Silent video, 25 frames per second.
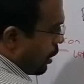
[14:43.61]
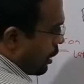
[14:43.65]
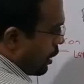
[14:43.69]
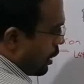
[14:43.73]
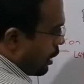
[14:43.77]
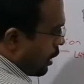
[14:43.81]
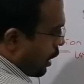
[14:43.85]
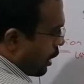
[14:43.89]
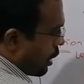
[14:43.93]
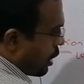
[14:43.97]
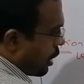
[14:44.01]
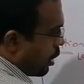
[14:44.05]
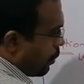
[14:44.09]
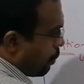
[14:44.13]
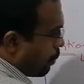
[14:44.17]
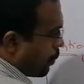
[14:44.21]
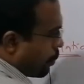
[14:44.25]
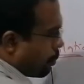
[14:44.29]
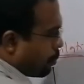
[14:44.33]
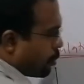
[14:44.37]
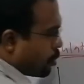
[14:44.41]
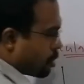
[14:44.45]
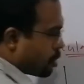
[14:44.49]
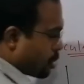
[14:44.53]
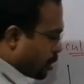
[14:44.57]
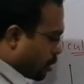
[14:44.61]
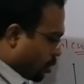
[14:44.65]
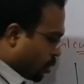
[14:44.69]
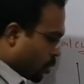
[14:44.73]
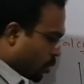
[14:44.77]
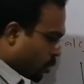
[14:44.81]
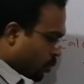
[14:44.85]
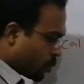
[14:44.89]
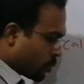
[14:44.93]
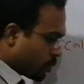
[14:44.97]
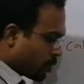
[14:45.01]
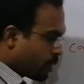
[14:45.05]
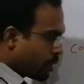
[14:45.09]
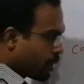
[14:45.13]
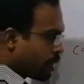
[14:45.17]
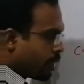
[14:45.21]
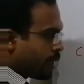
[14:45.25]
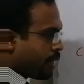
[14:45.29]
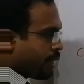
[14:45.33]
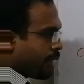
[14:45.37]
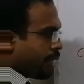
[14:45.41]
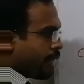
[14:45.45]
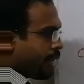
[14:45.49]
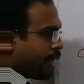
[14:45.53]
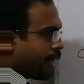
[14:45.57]
directly proportional to
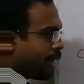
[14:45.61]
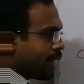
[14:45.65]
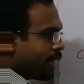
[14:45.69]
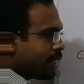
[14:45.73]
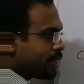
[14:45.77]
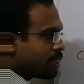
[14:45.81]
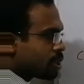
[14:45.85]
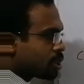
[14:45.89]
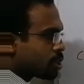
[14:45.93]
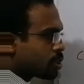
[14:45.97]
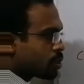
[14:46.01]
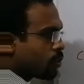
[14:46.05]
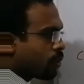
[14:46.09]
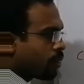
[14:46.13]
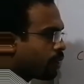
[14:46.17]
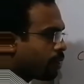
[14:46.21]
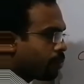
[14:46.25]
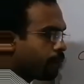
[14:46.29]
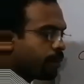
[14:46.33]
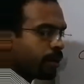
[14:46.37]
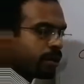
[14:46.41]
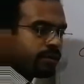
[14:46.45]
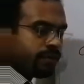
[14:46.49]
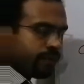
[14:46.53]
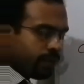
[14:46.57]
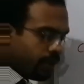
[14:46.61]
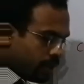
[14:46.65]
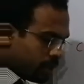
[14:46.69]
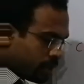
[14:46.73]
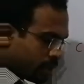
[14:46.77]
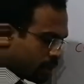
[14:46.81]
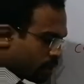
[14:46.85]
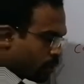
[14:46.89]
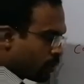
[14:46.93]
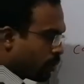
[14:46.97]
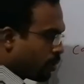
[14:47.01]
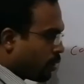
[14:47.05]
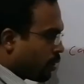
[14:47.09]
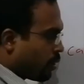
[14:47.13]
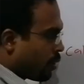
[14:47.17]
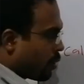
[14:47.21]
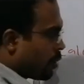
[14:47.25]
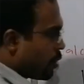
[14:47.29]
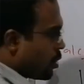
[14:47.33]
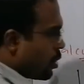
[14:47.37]
n square by v square,